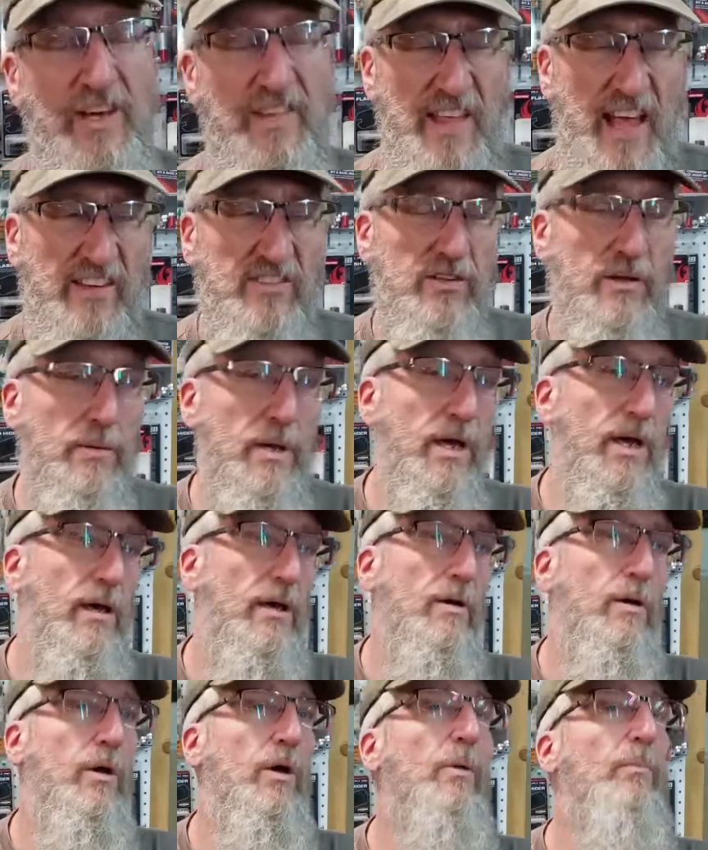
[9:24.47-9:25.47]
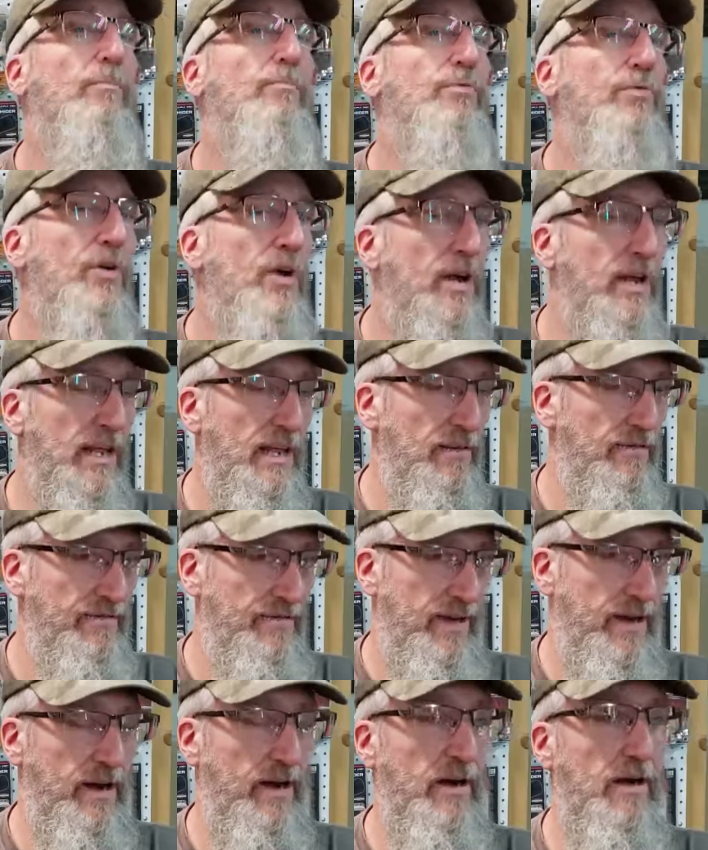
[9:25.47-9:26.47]
And that's a pretty
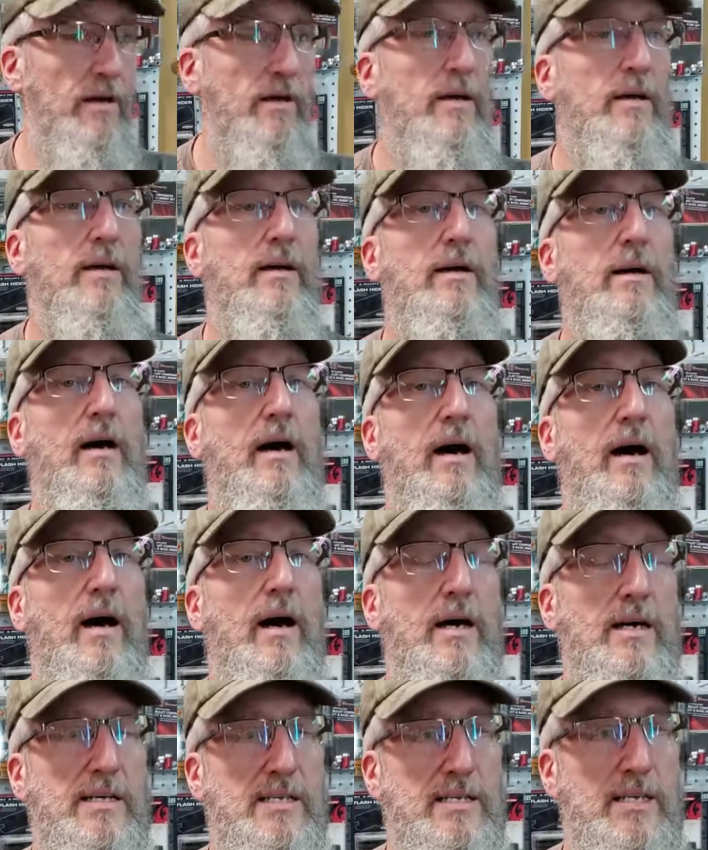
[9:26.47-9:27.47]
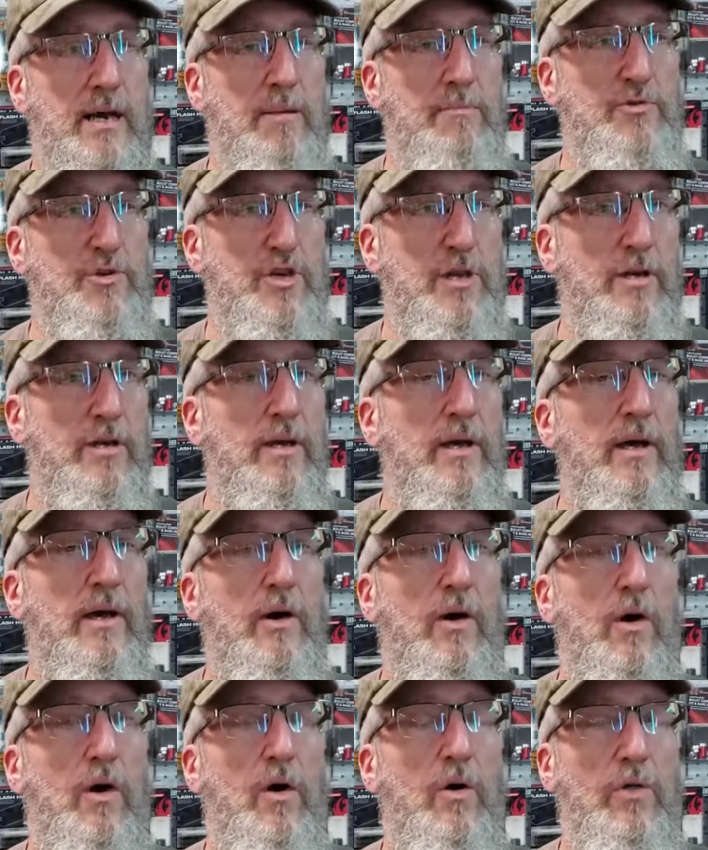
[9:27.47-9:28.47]
fair assumption,
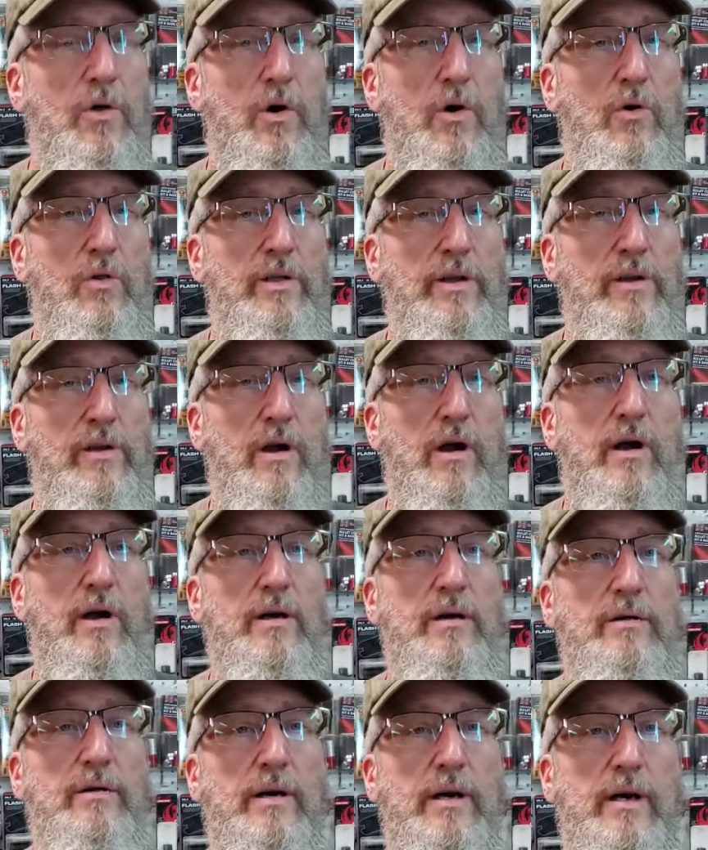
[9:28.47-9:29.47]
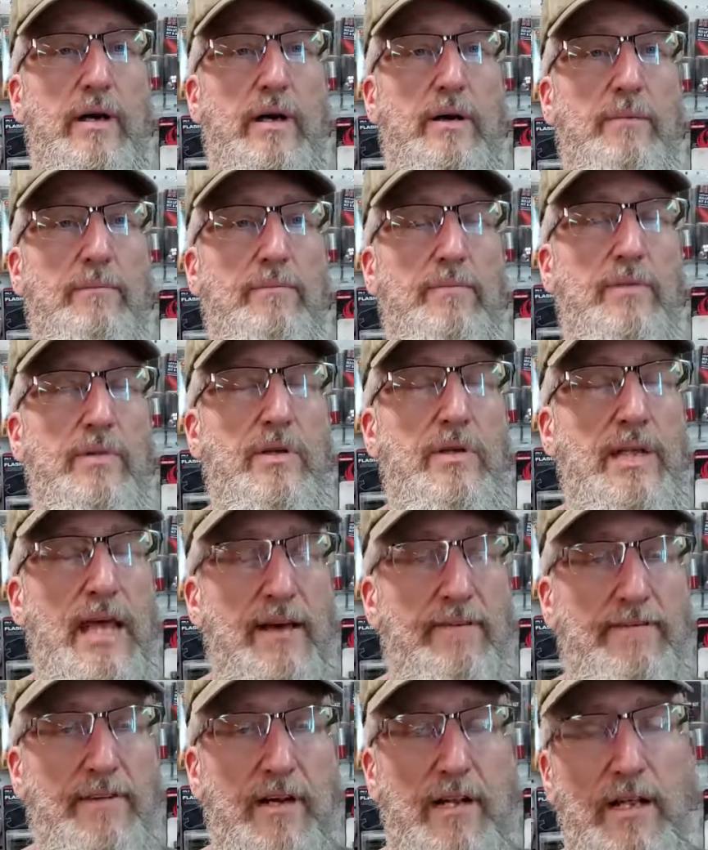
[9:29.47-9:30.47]
although there are
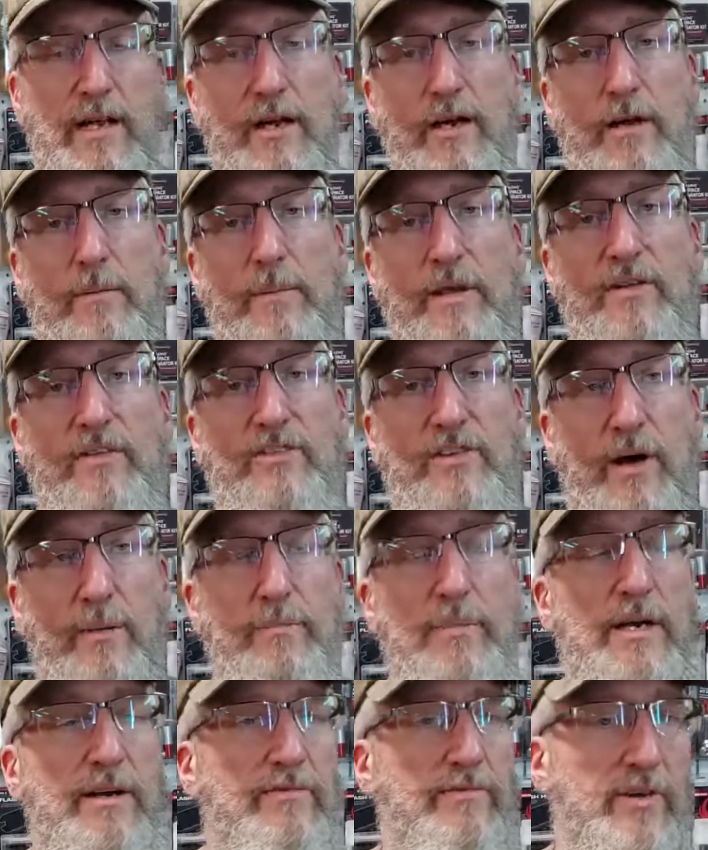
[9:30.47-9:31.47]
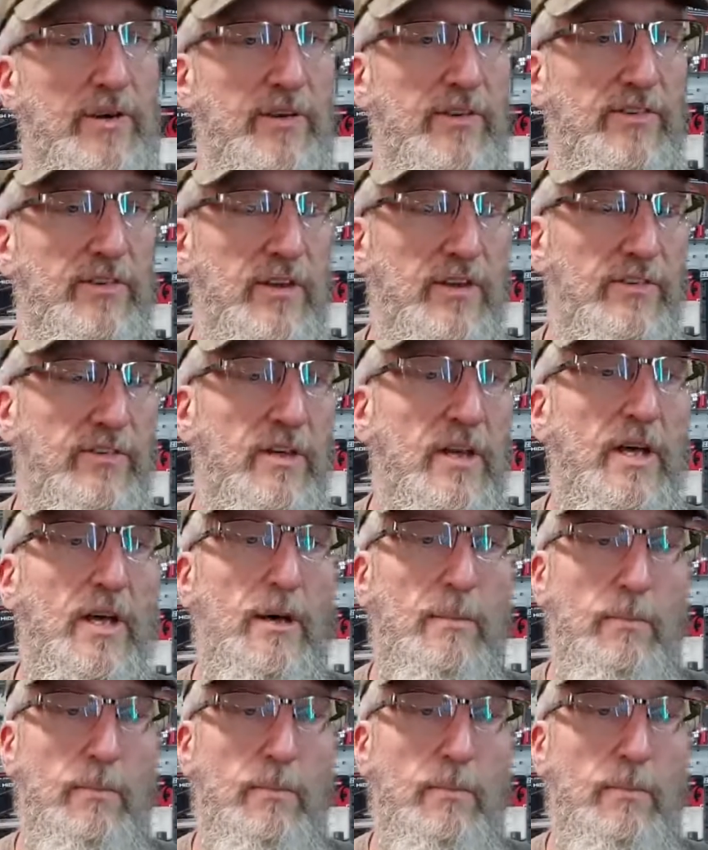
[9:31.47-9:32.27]
definitely going to be some differences